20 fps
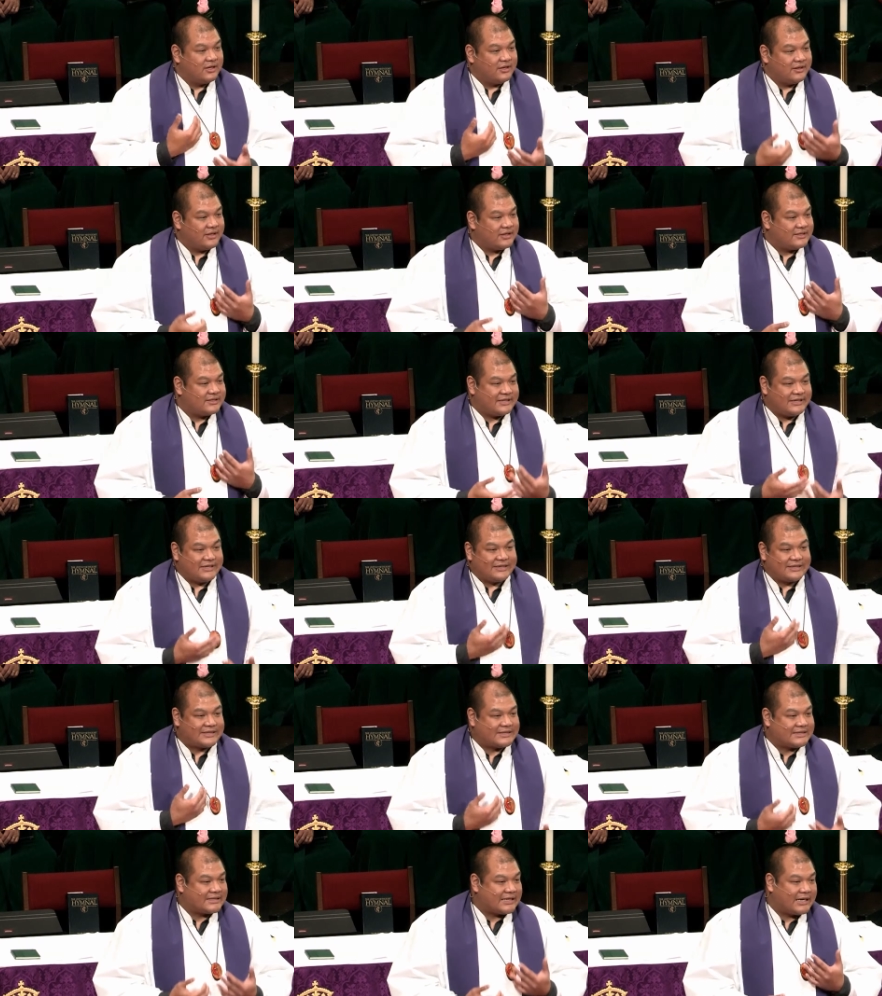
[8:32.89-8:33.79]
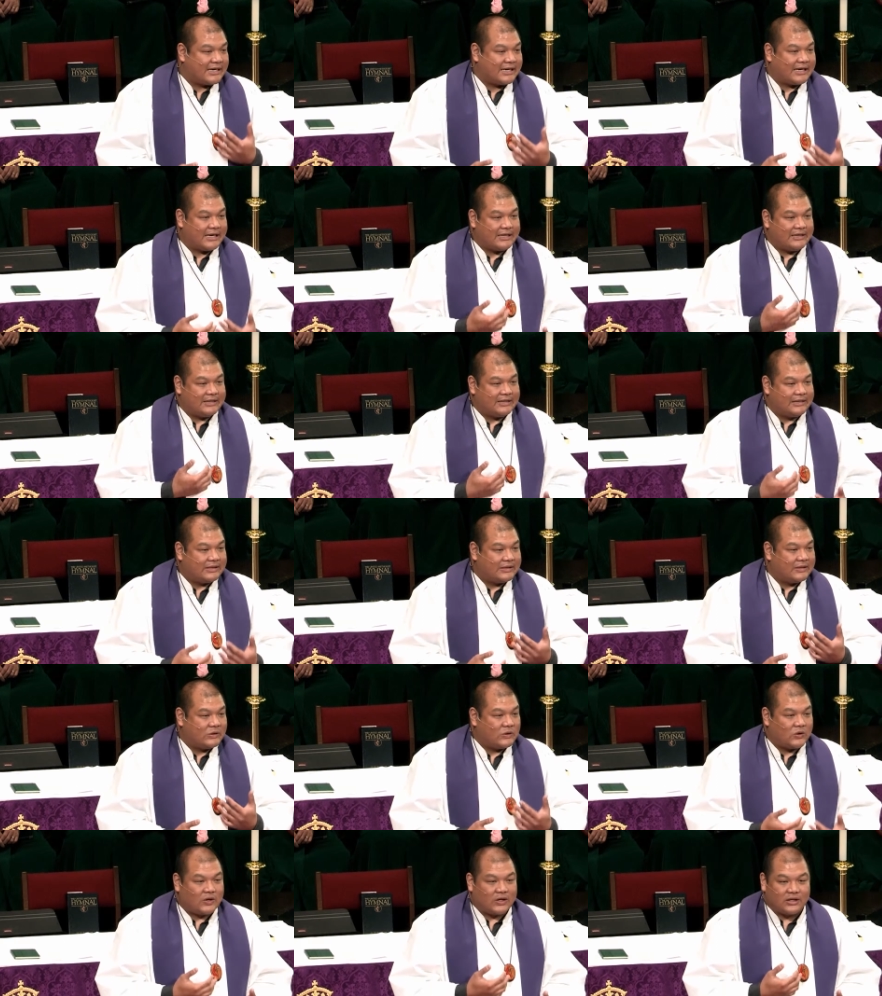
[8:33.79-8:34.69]
that's inside
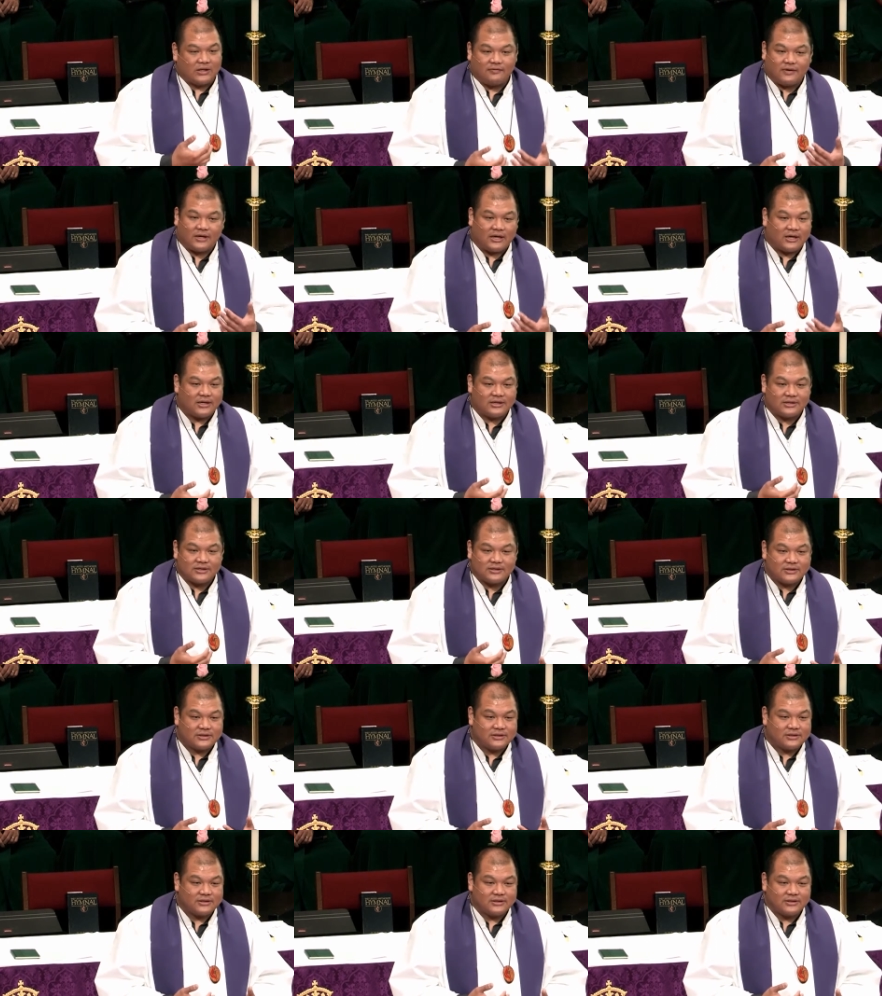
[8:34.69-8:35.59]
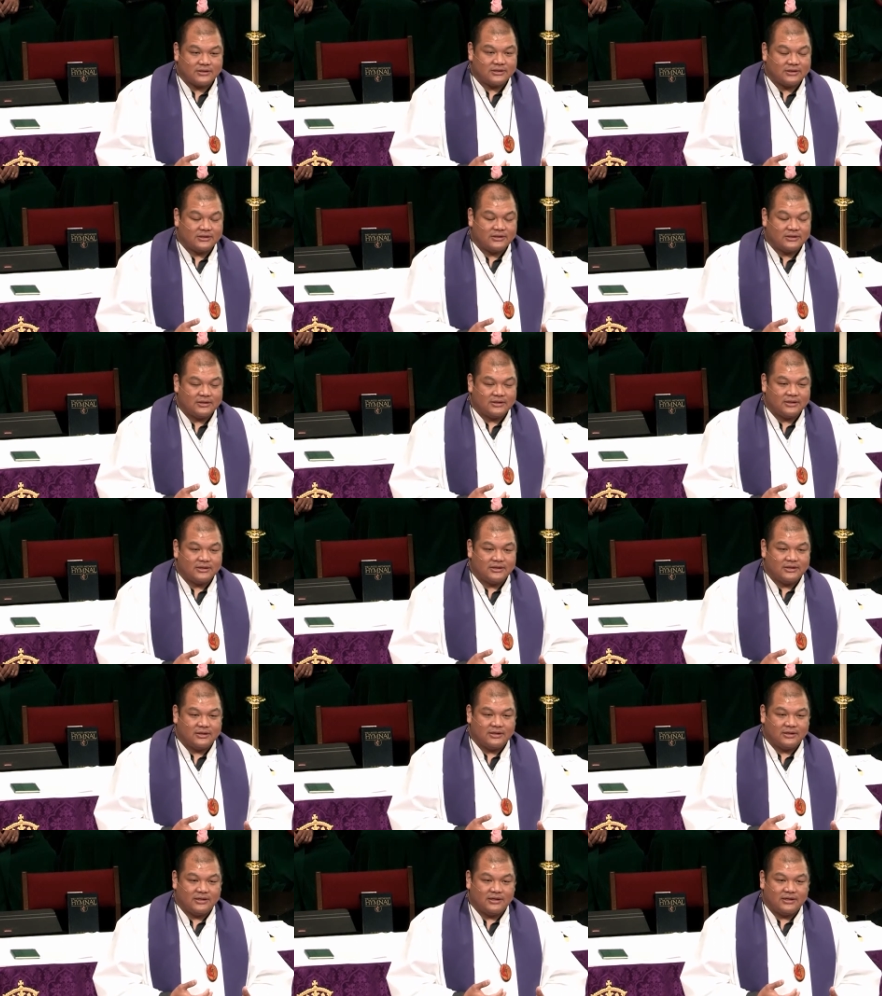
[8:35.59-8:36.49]
all of us.
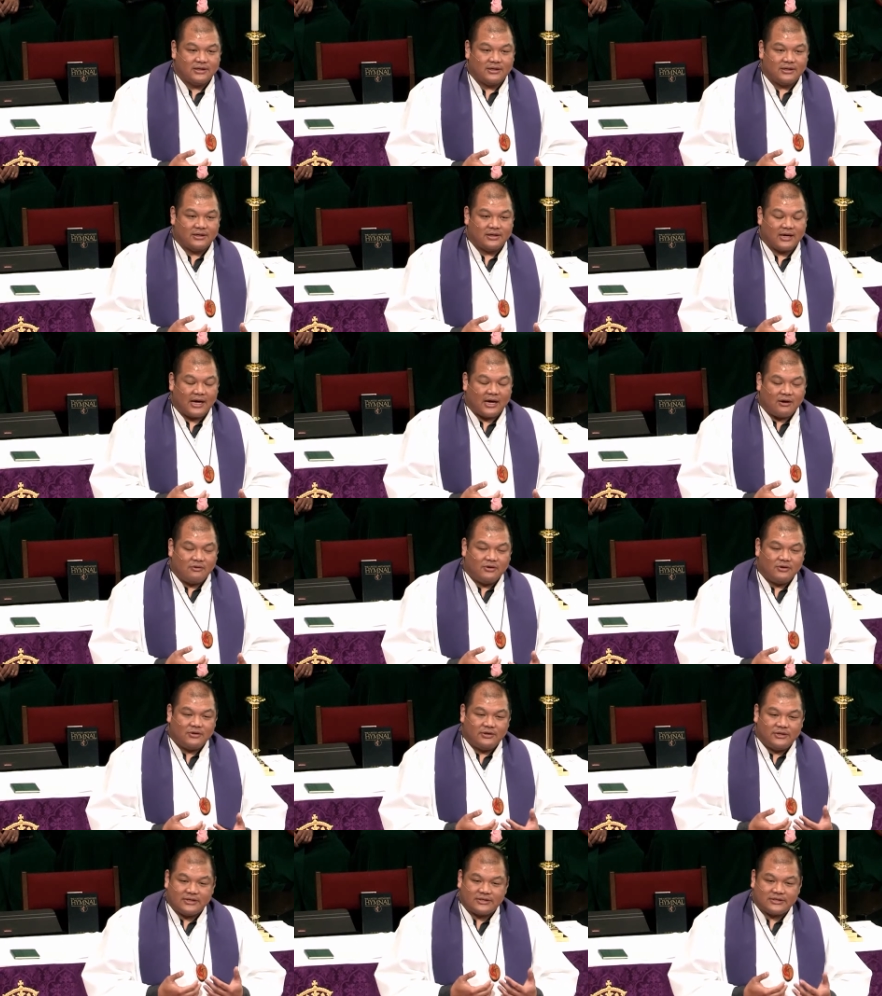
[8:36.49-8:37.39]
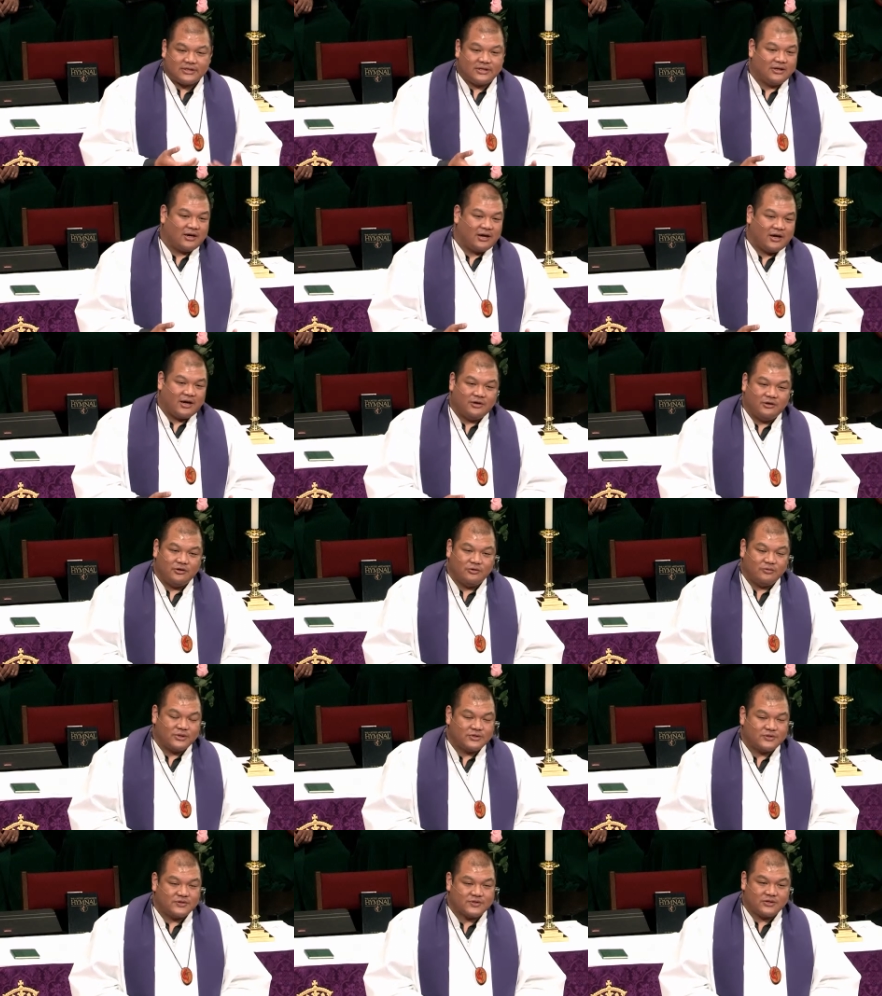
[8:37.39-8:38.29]
How could this God,
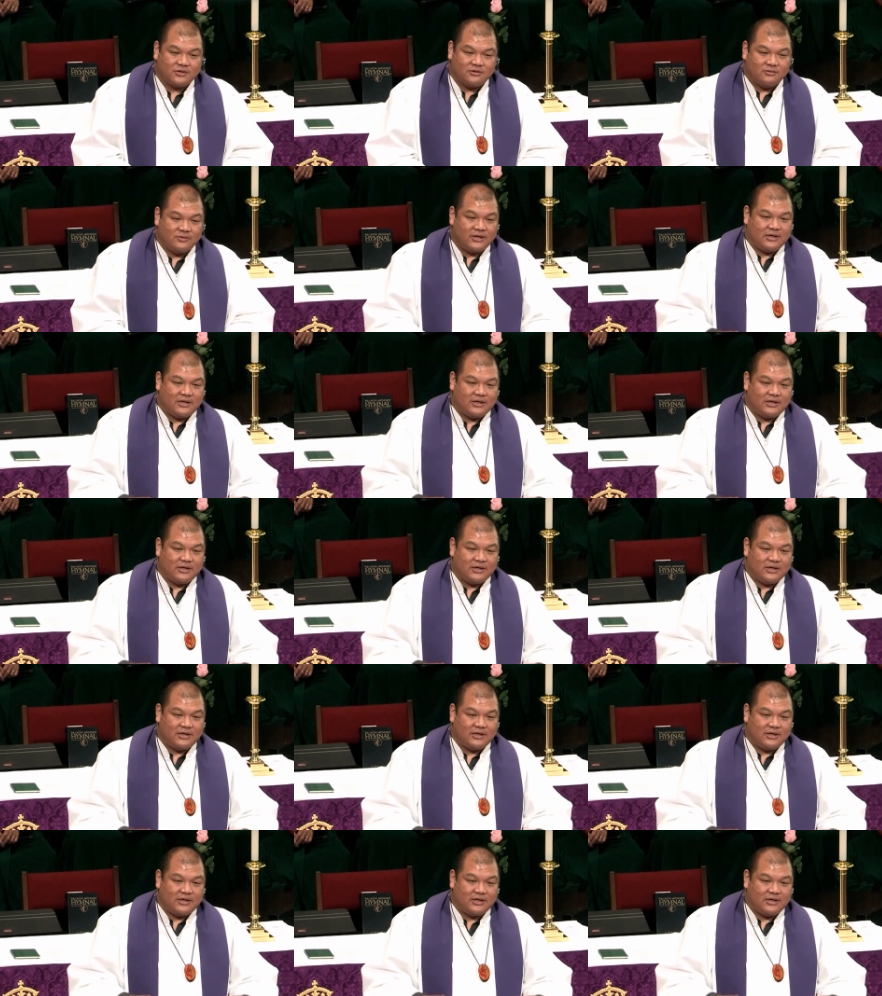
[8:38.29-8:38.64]
who is so